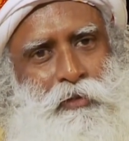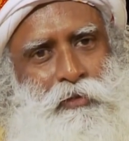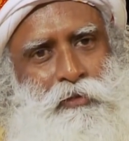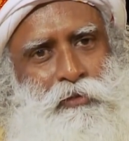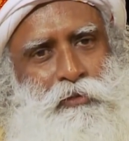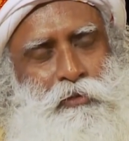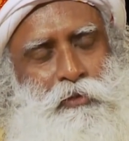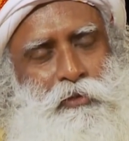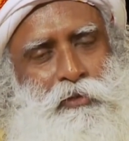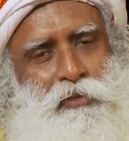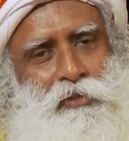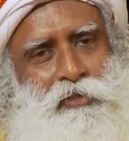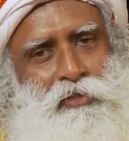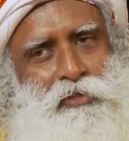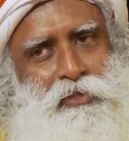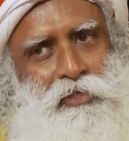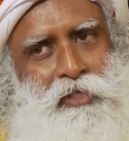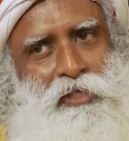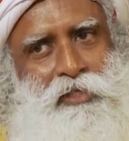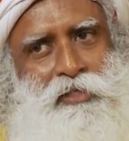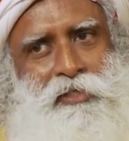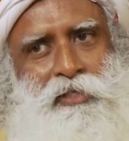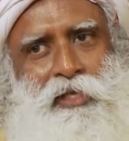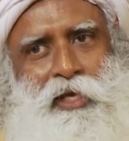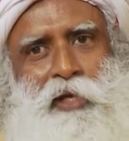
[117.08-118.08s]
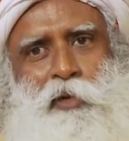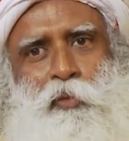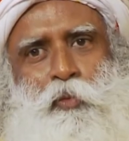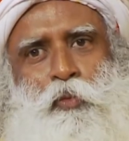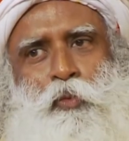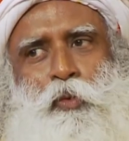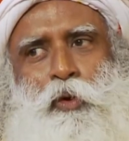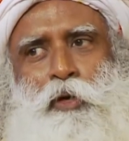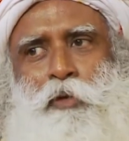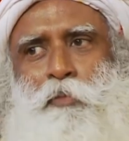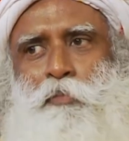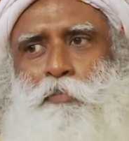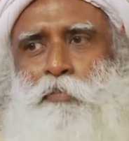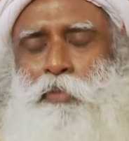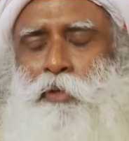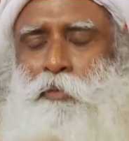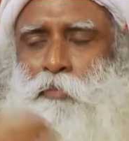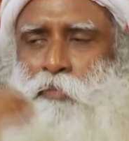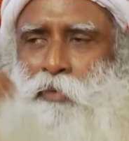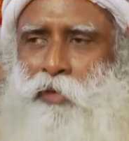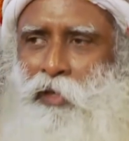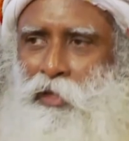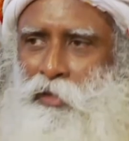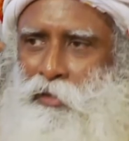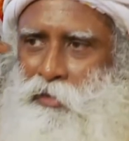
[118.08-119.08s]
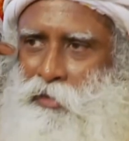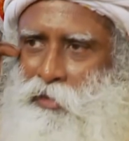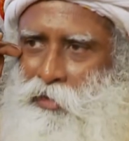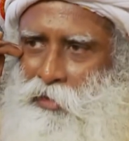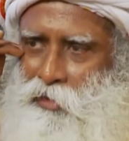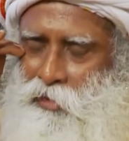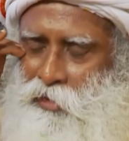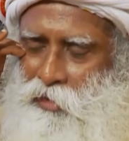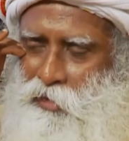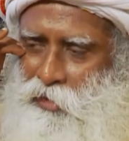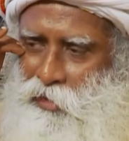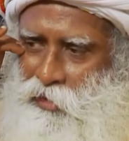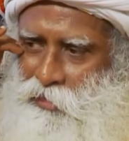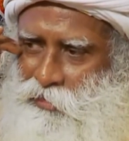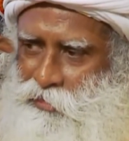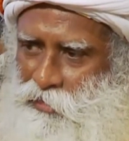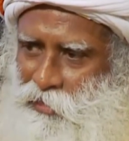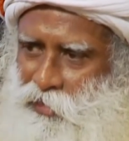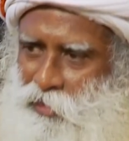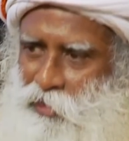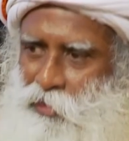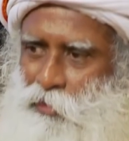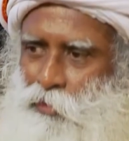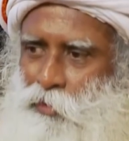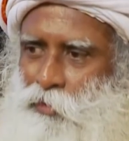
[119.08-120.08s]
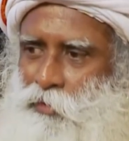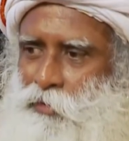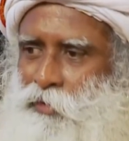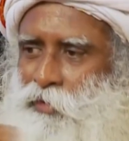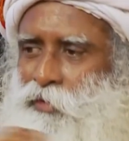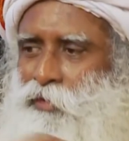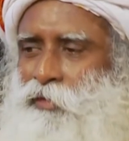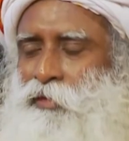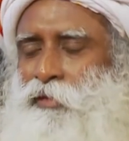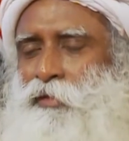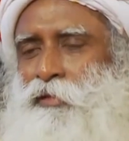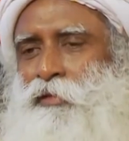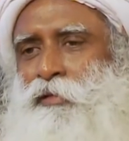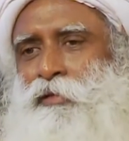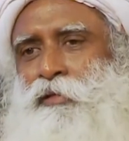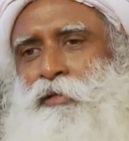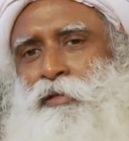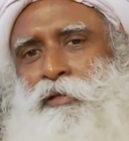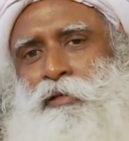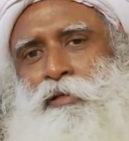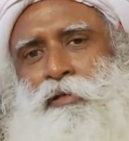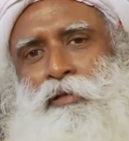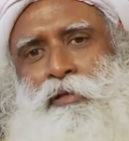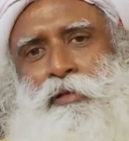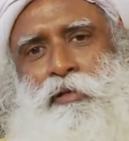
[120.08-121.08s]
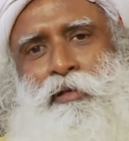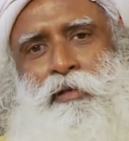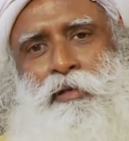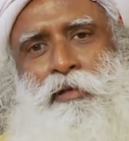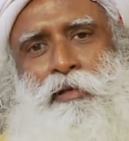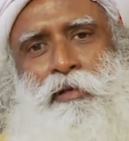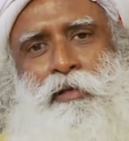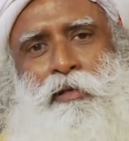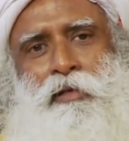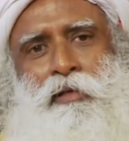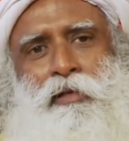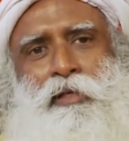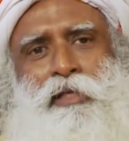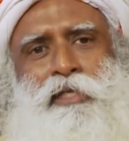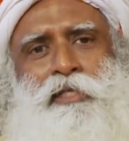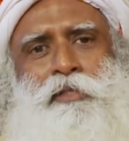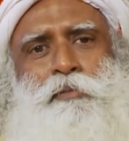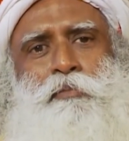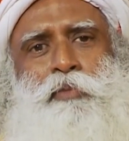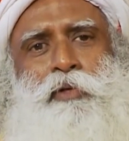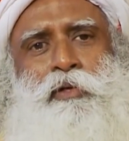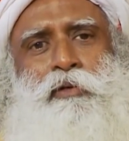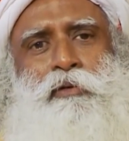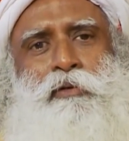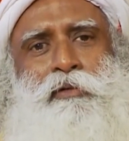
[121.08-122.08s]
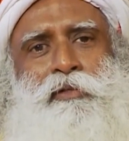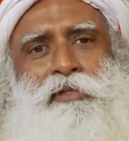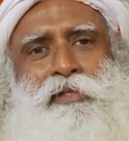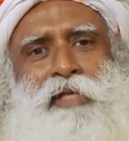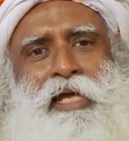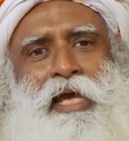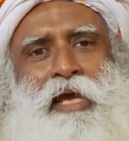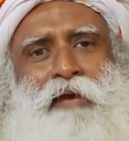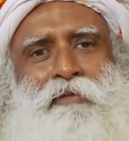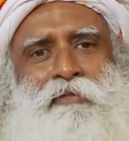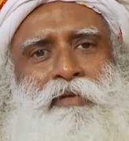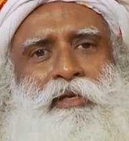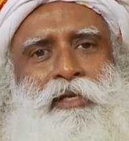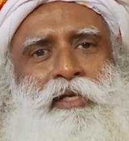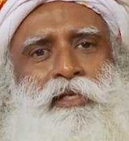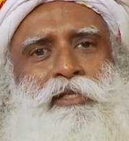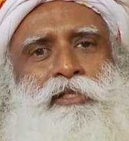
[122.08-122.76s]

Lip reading: So it is just that what people are thinking as chaos is because they have an